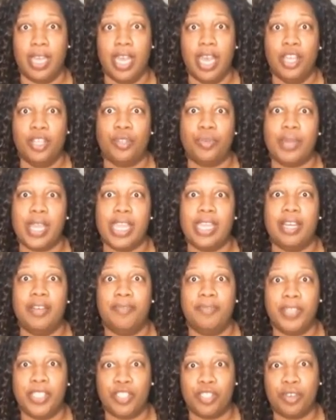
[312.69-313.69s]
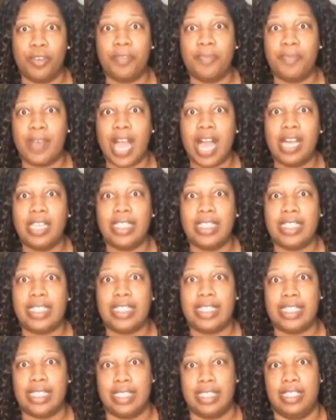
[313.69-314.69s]
Create a physical filing
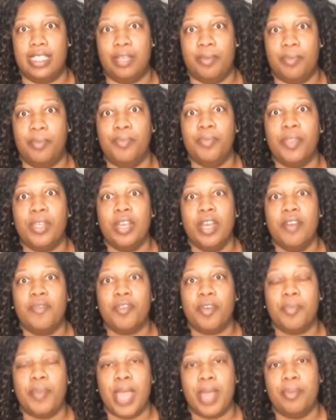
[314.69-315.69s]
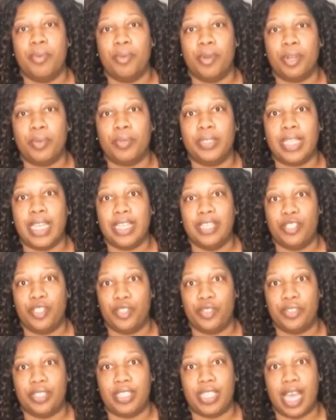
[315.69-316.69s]
system for paperwork related to your
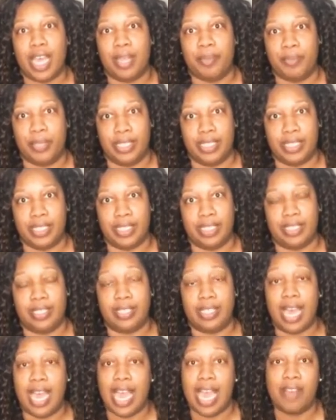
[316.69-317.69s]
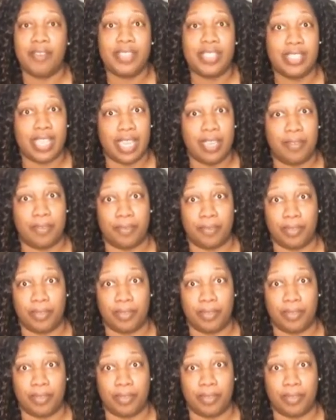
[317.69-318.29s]
side business. I have a safe